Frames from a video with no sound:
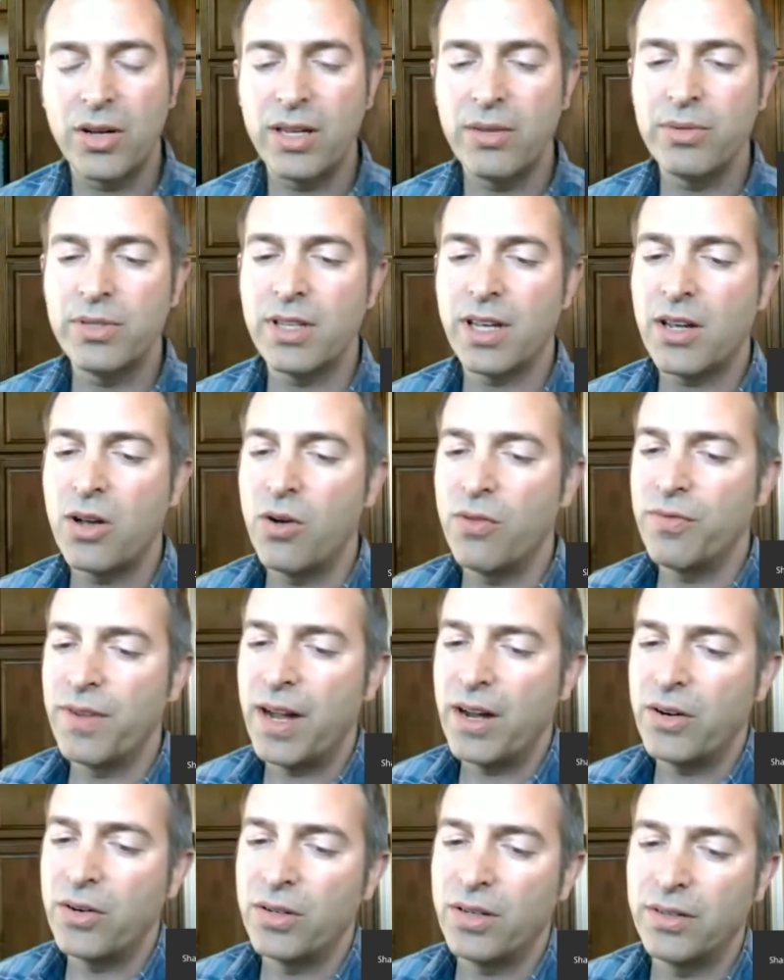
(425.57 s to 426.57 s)
He was a
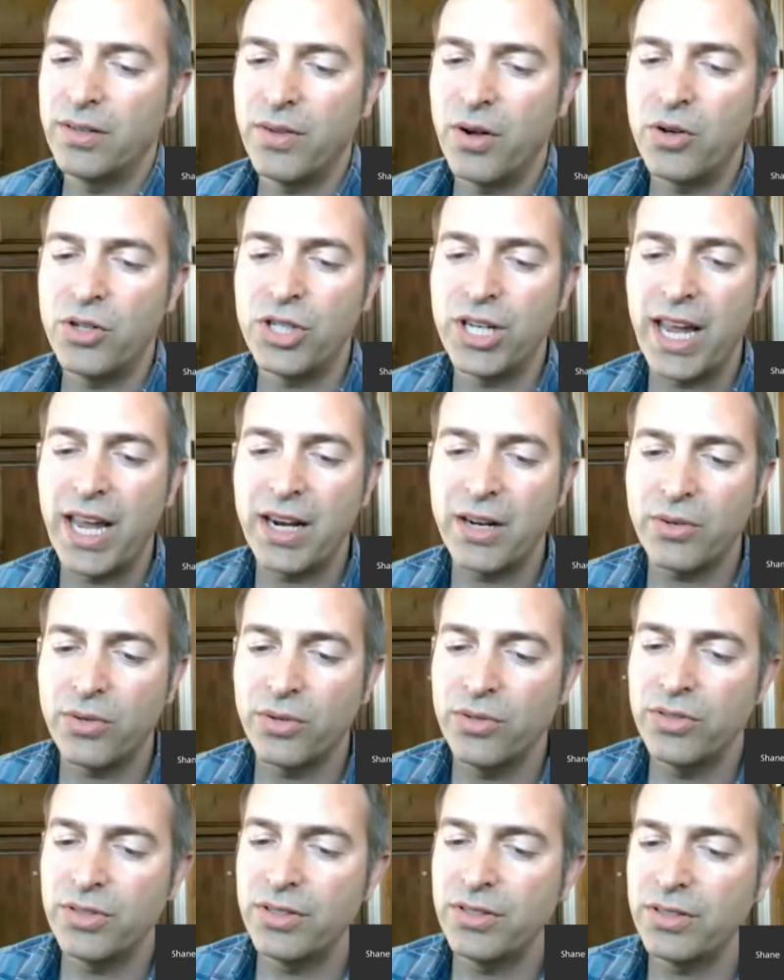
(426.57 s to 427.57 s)
co-founder of Oceania
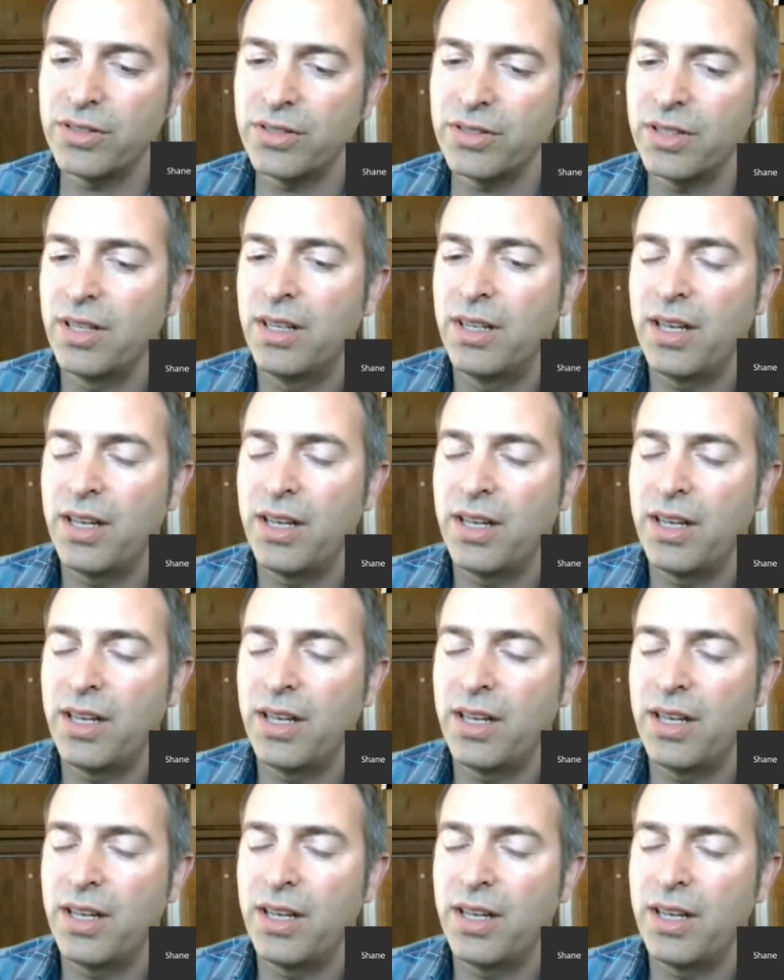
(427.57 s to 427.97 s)
Cruises,